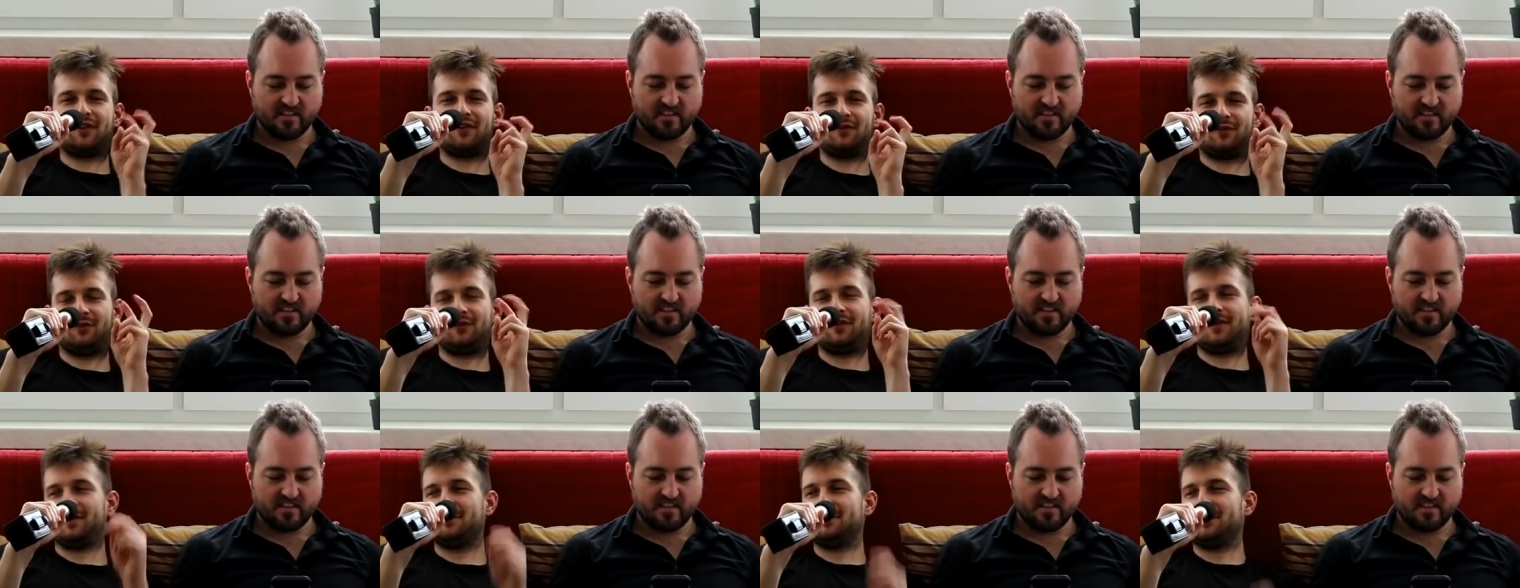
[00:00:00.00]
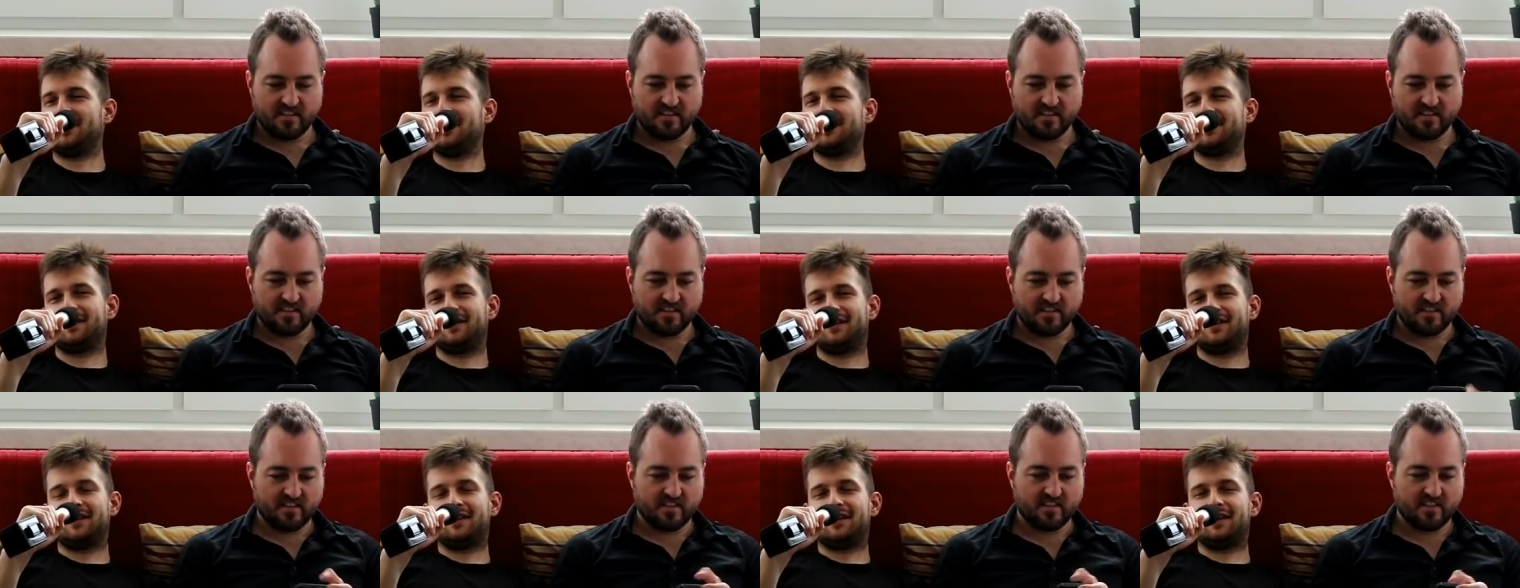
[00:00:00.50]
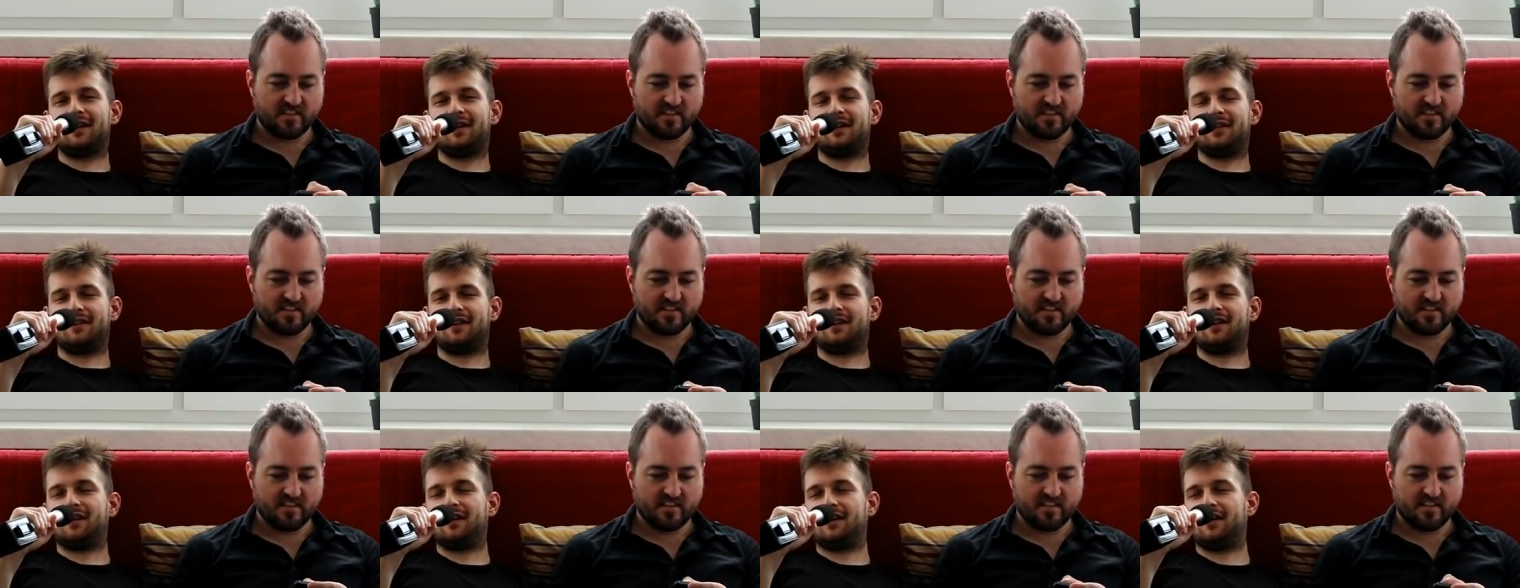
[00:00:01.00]
Speaker 1: friends with them.
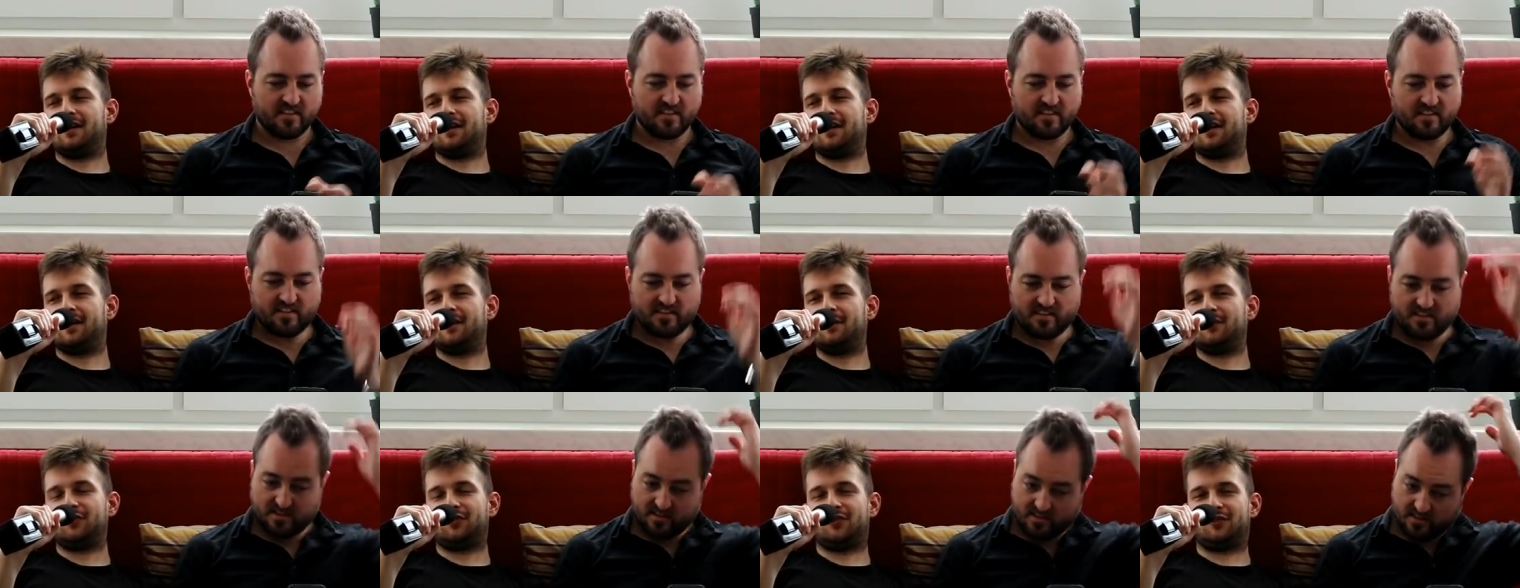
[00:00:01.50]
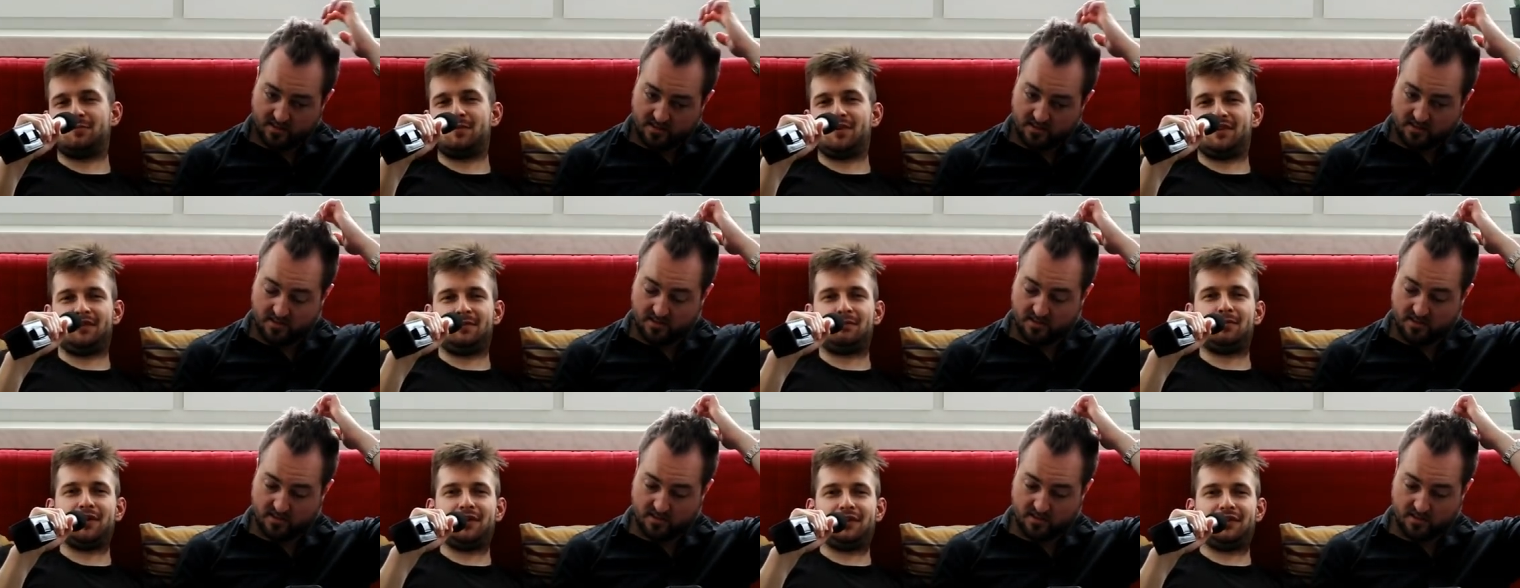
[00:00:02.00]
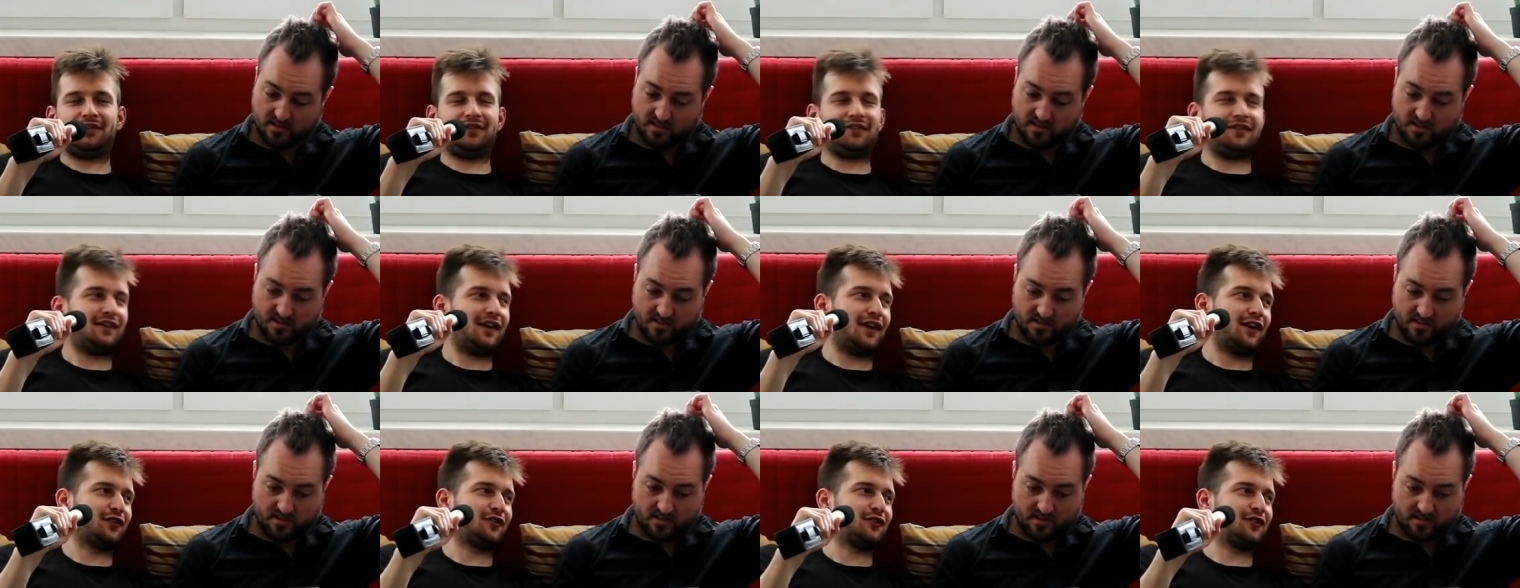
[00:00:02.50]
Uh, we're just business
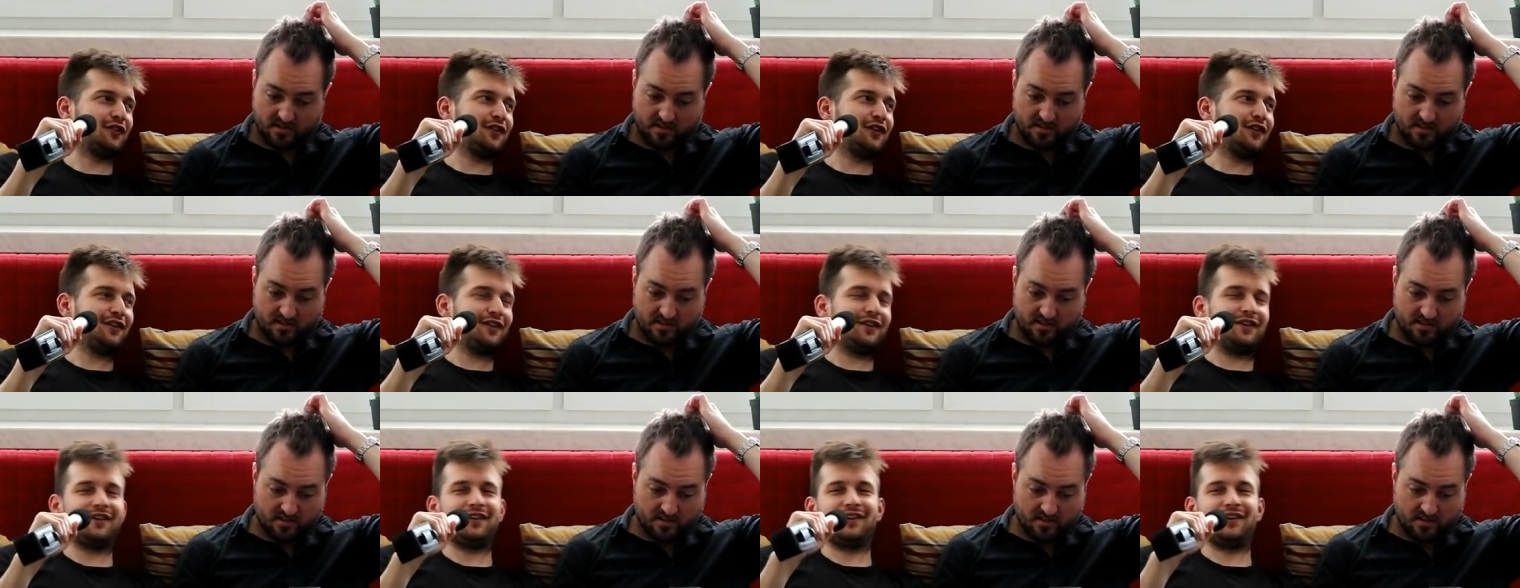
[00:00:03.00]
partners, actually.